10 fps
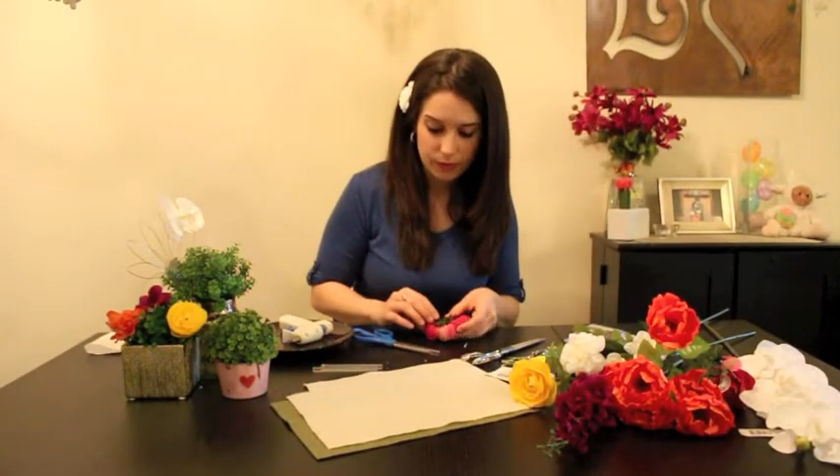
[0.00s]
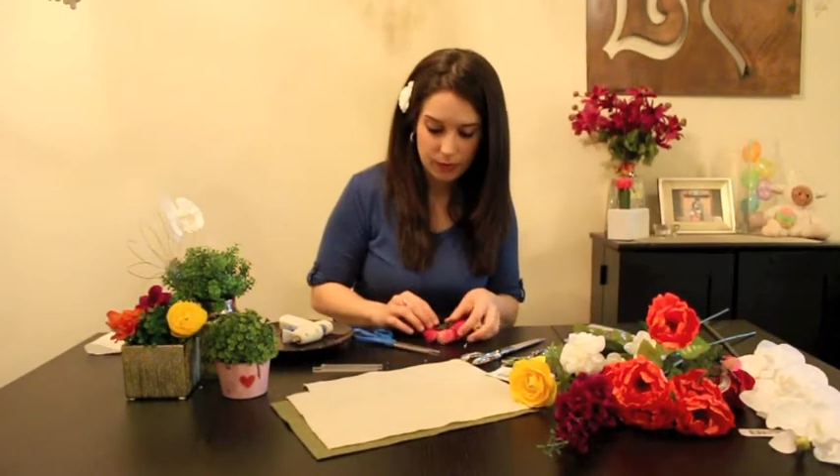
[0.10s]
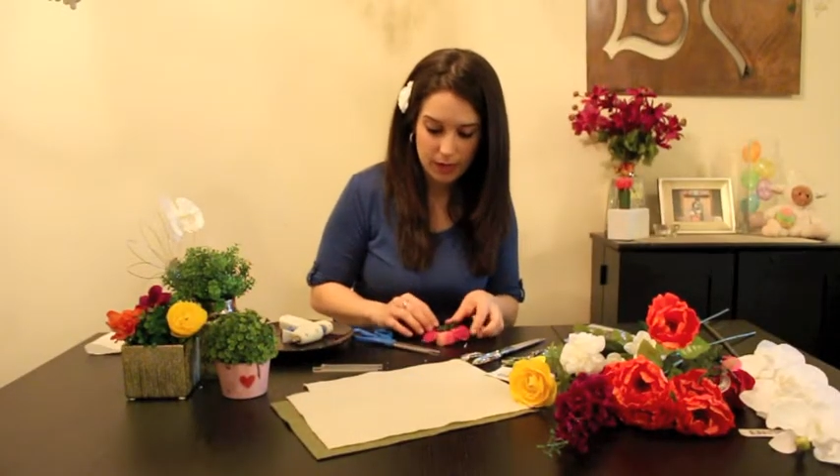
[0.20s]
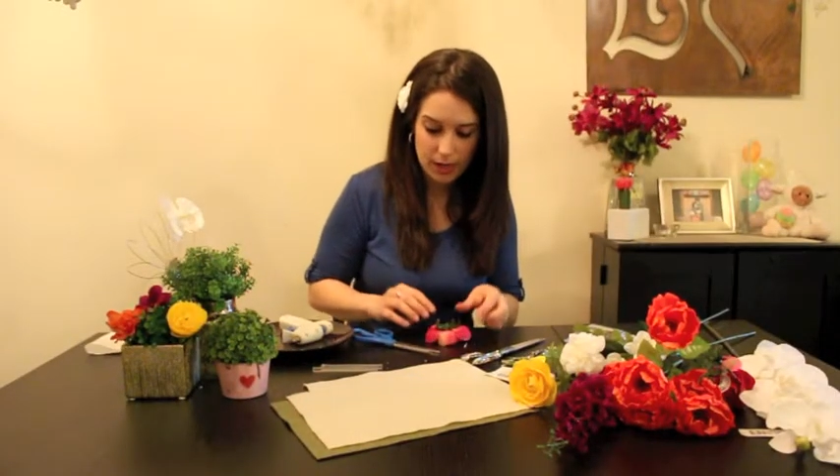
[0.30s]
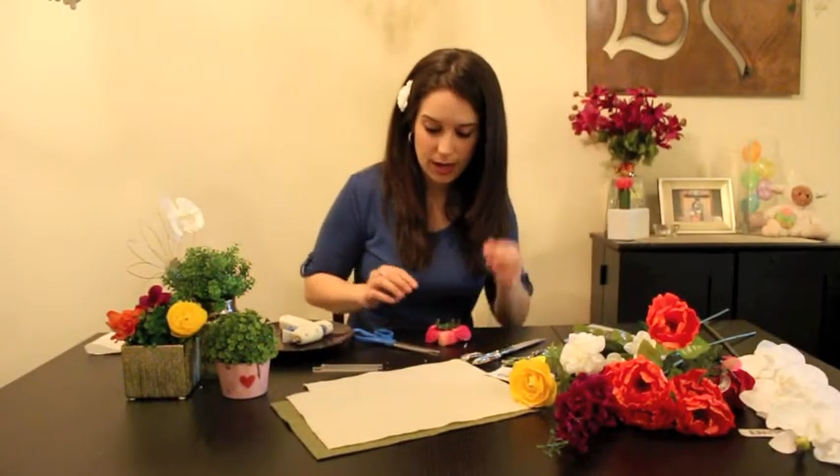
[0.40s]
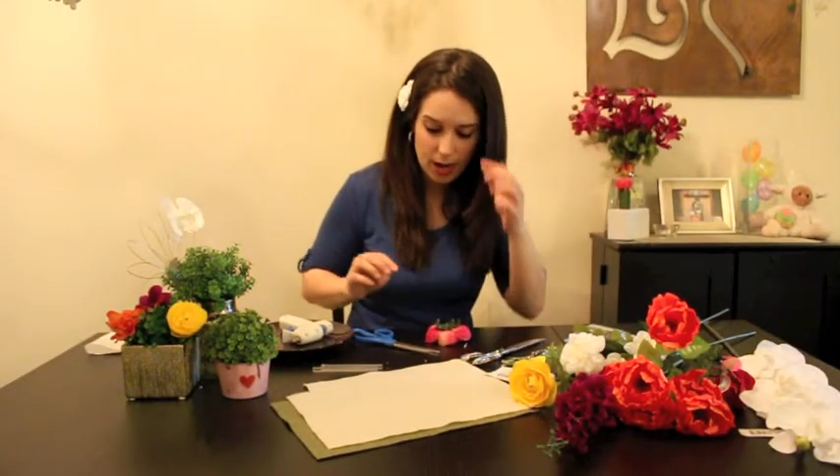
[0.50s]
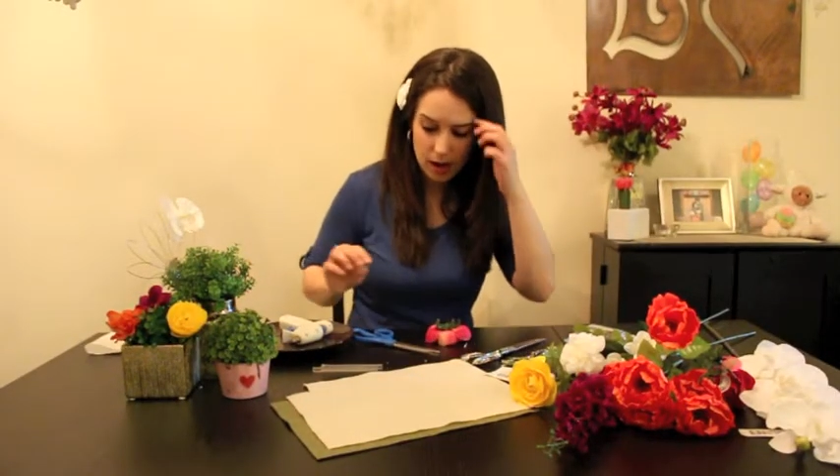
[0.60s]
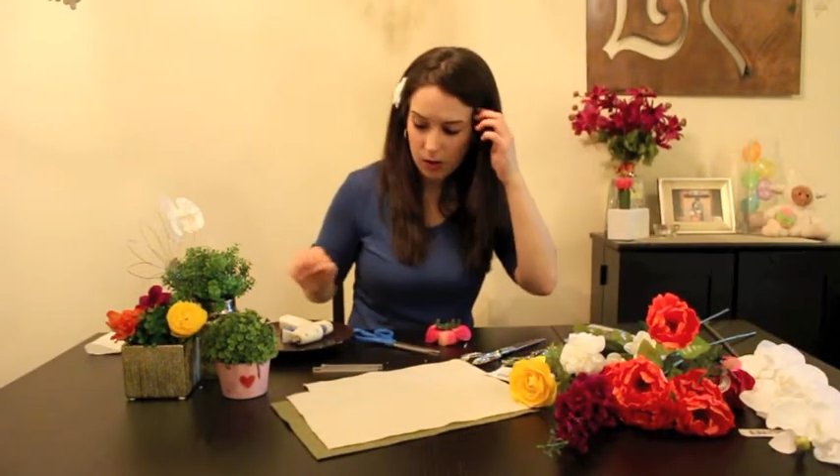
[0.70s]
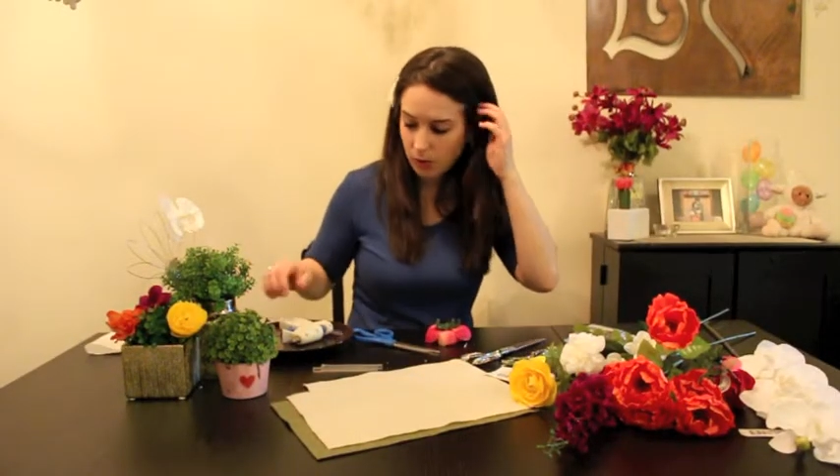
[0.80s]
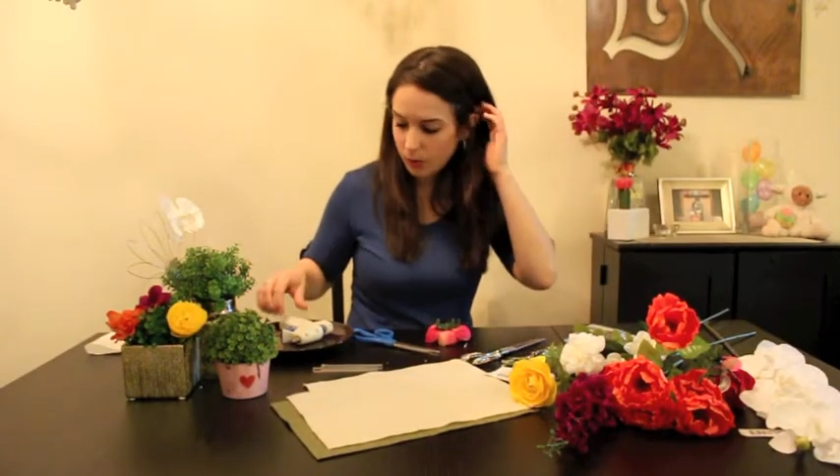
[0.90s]

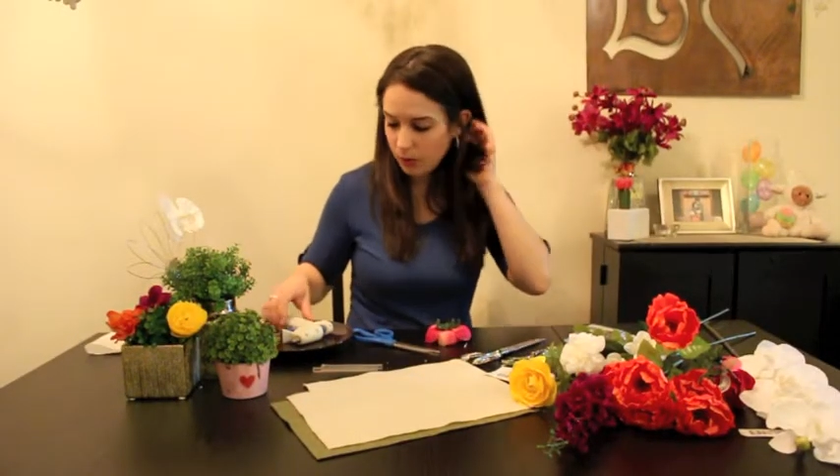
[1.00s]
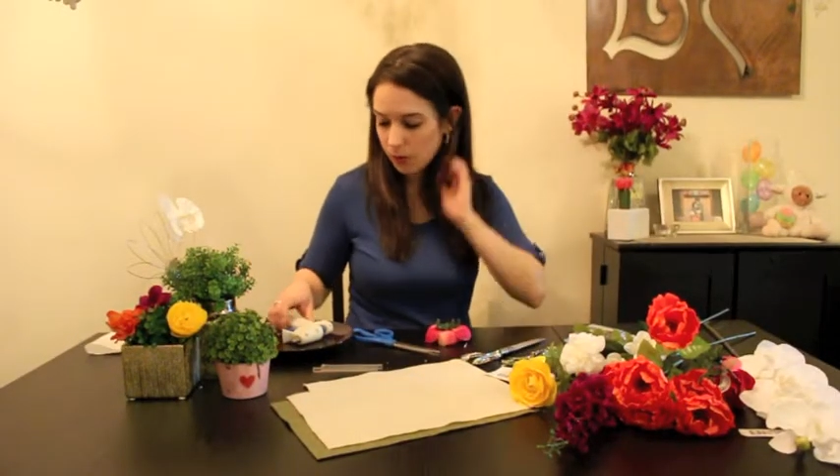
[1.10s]
now